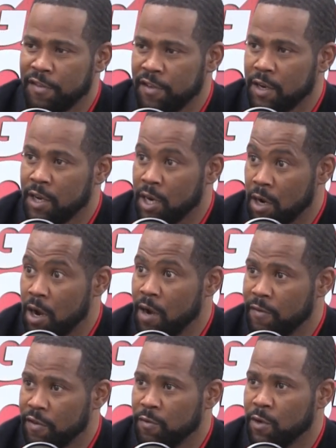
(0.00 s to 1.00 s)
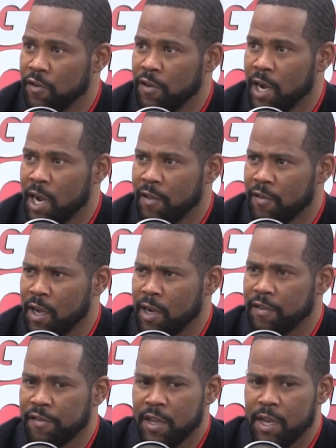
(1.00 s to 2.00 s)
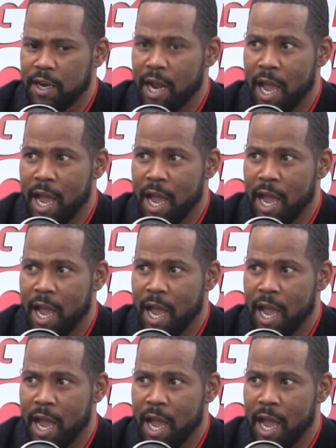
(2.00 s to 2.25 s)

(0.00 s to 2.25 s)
sitting in the office with you guys, like I said,